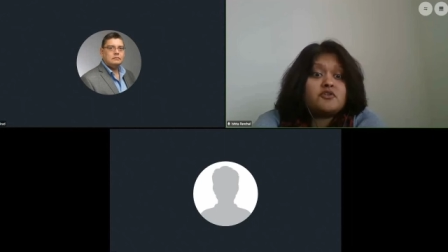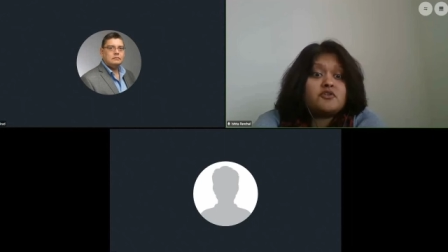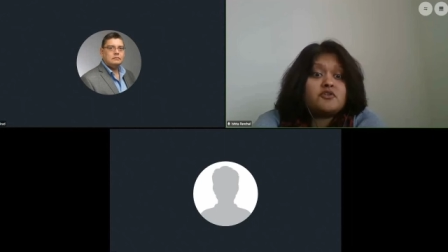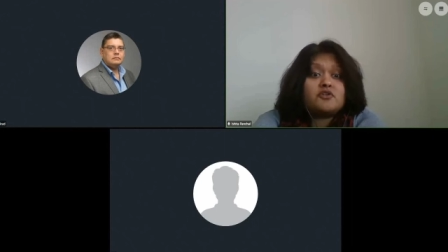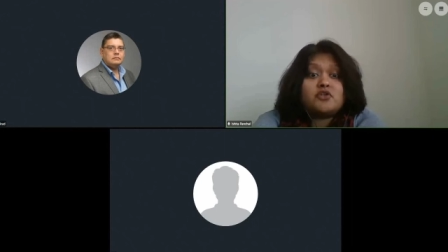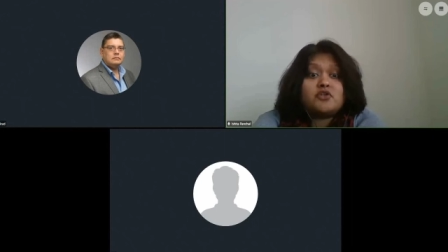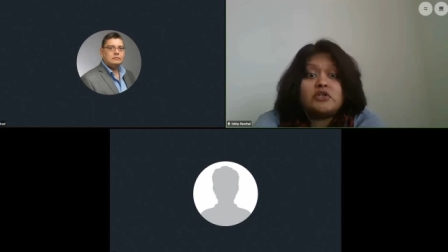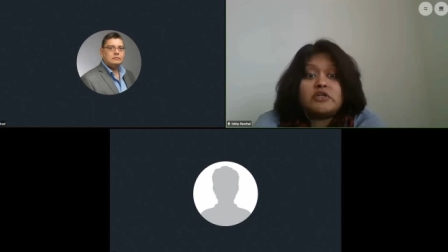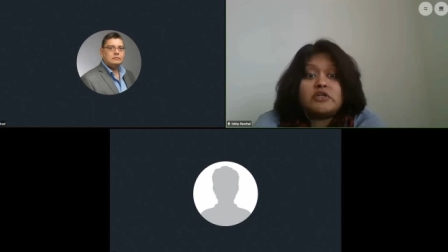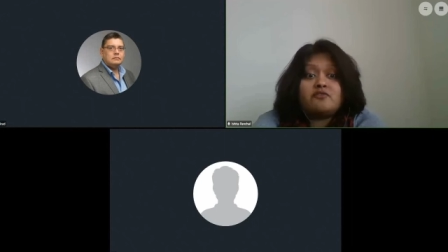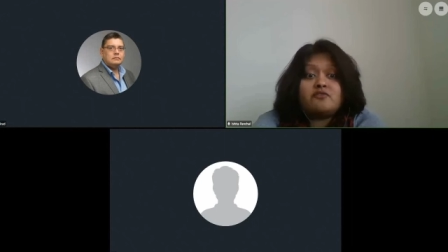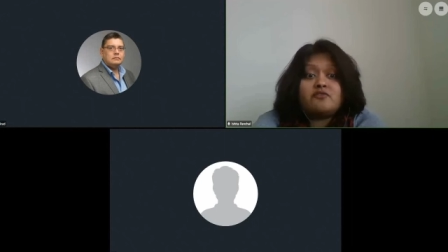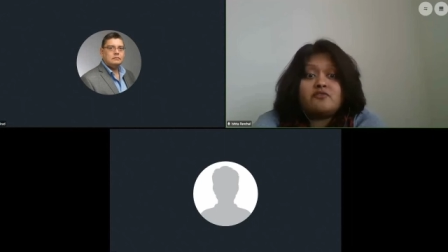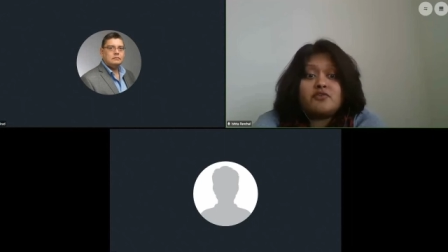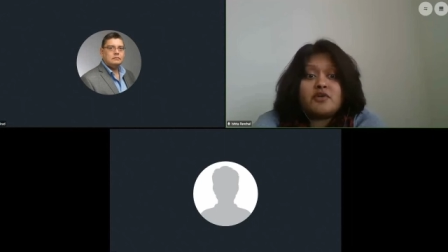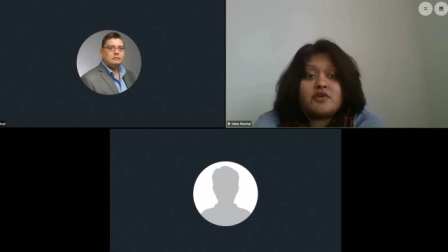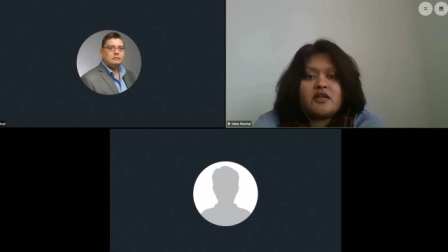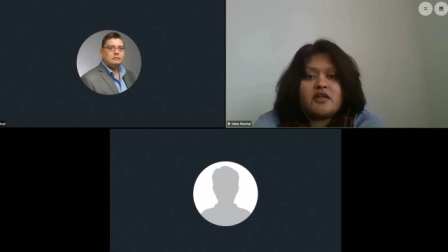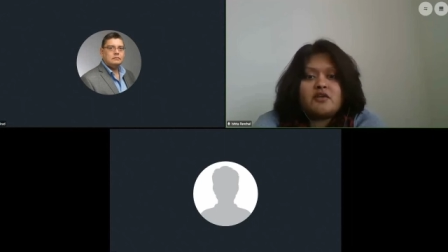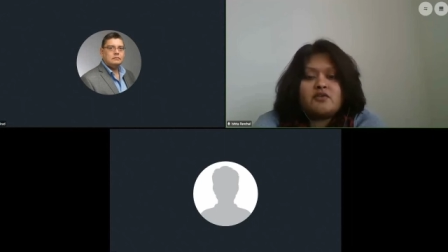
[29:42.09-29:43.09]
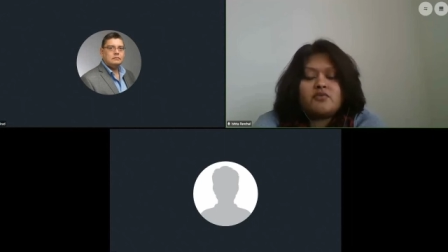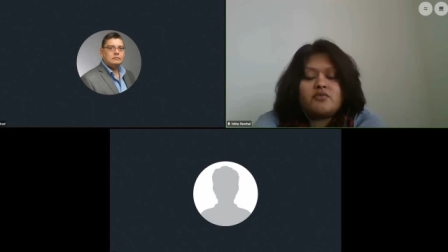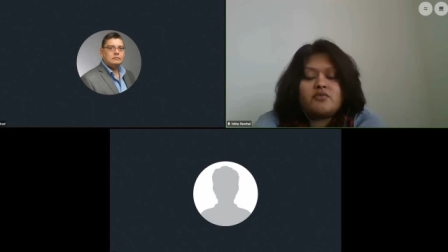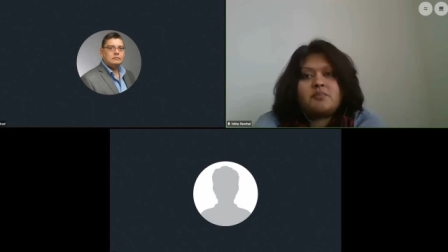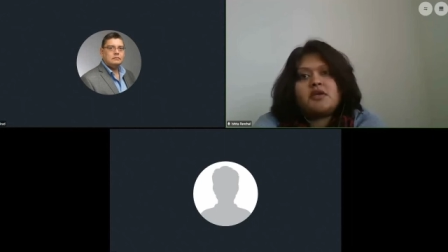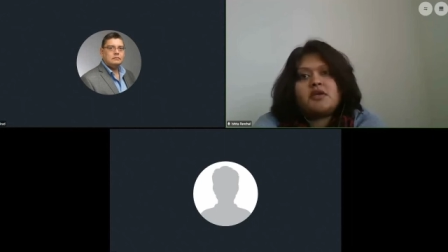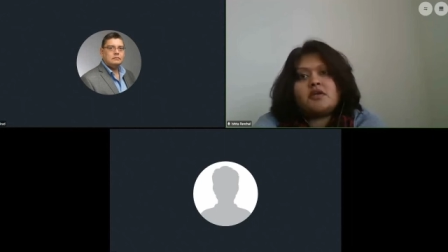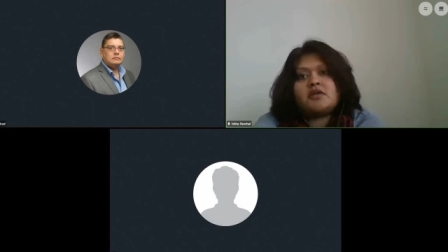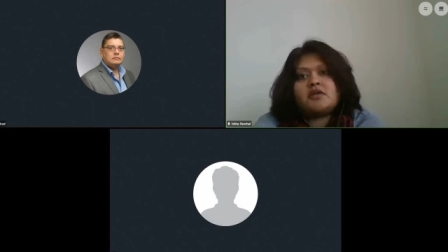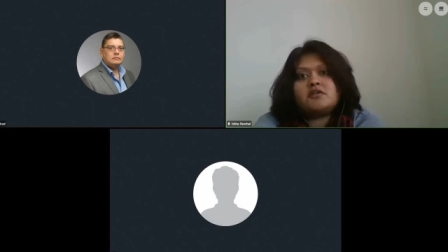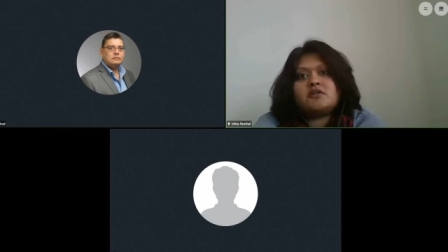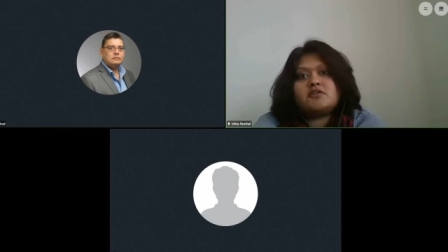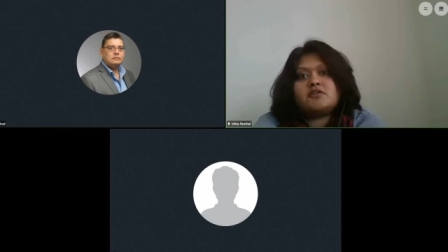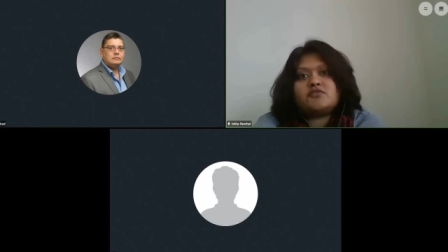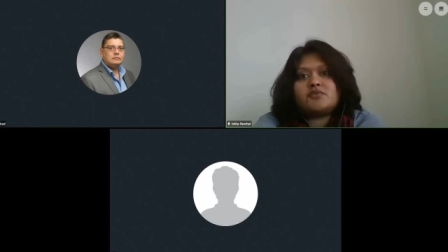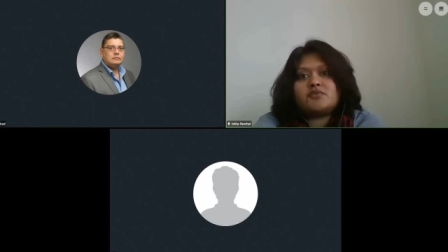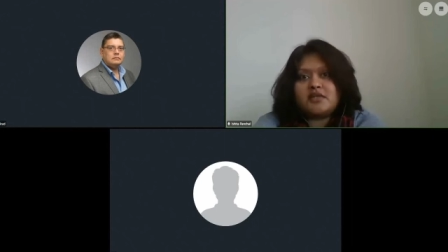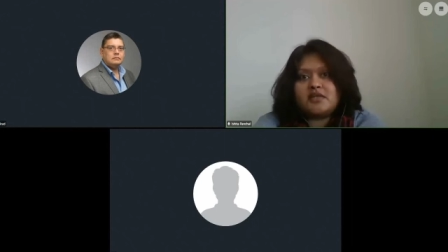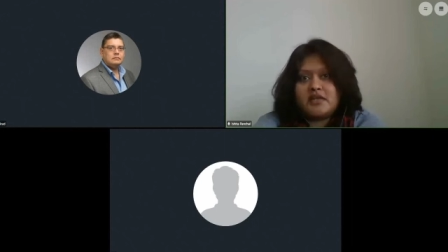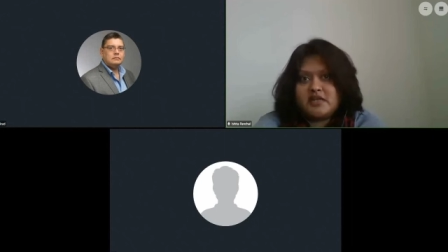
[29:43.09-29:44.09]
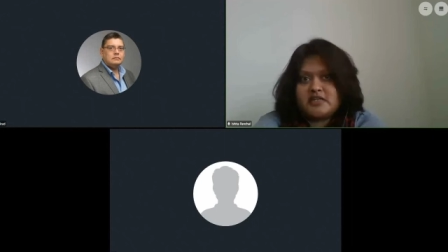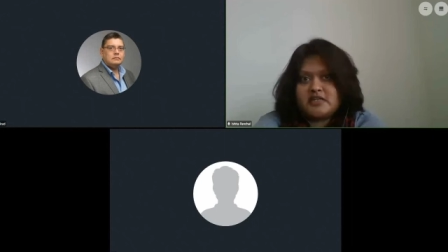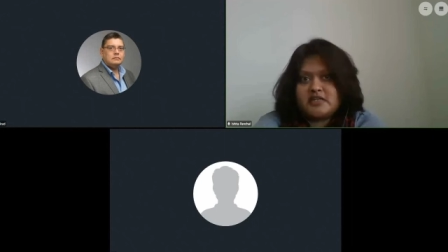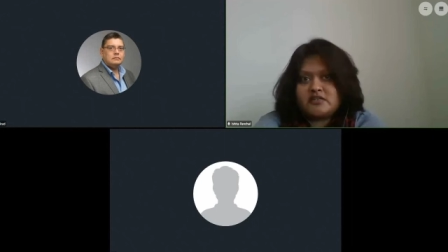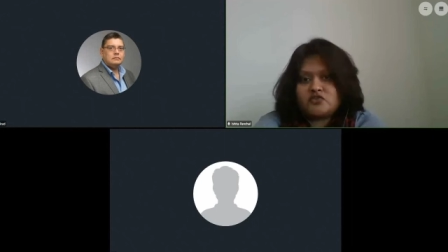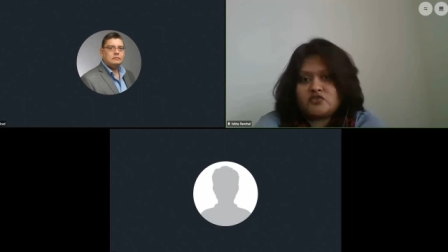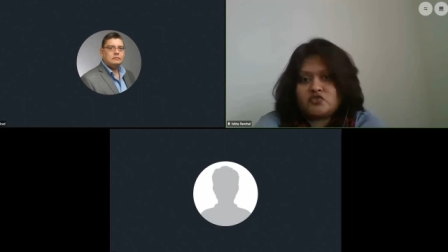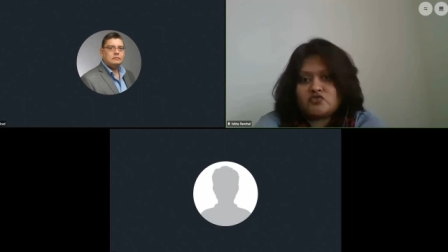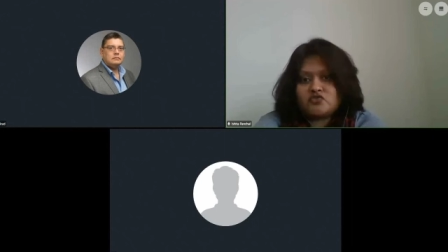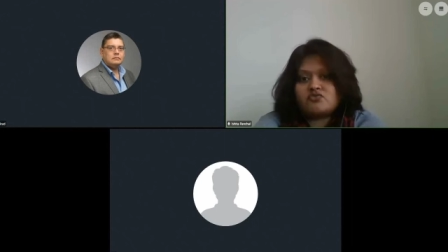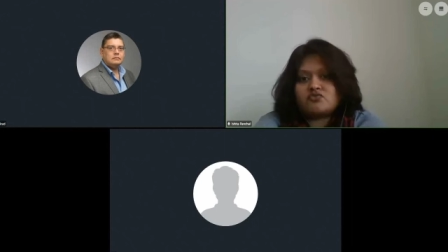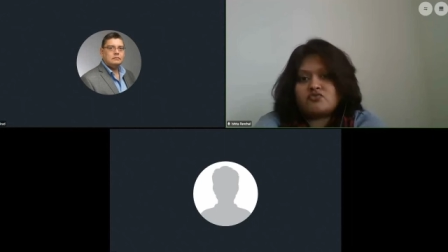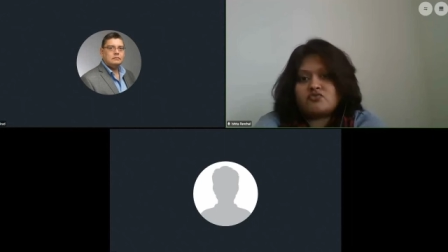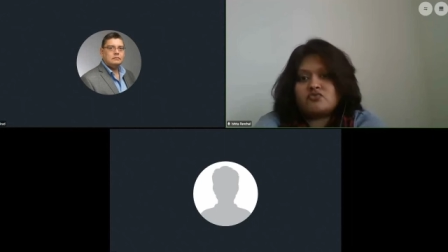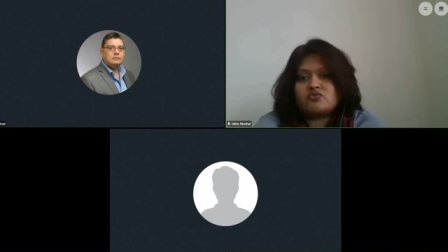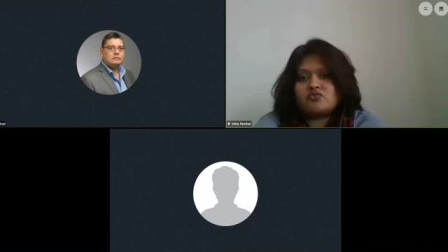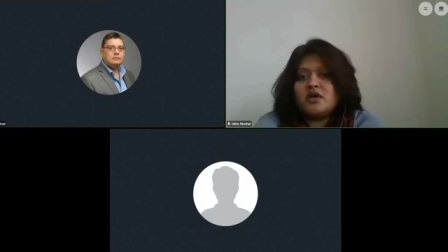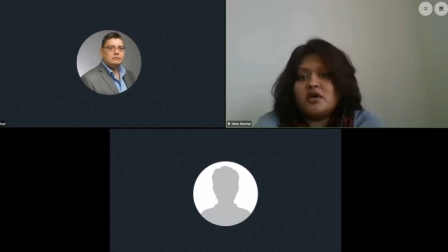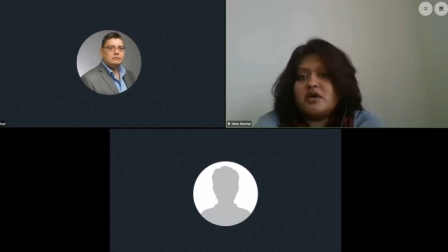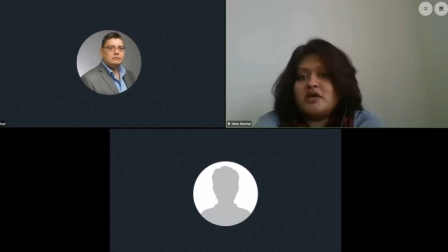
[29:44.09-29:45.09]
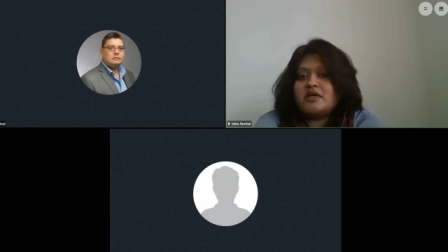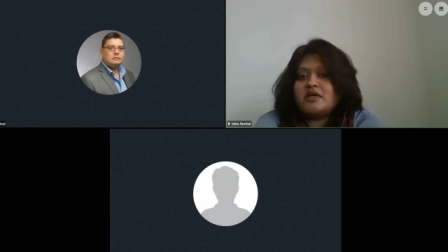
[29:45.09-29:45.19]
they're looking for any repairs related to